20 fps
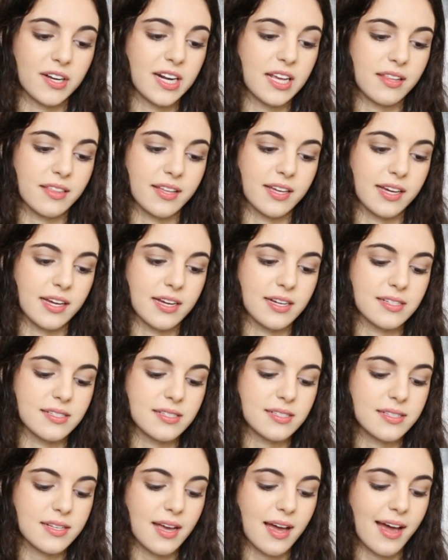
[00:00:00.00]
funny
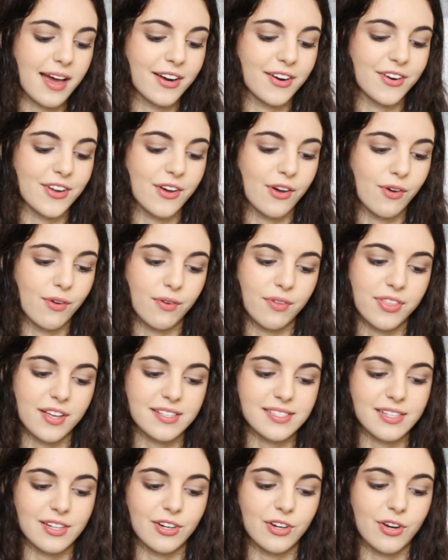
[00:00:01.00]
things, I don't know,
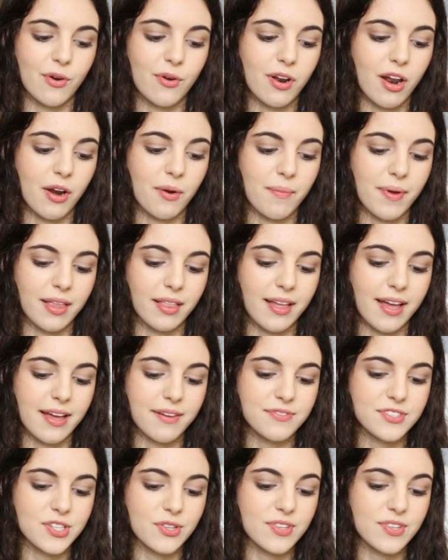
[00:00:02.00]
things that are going on in my life.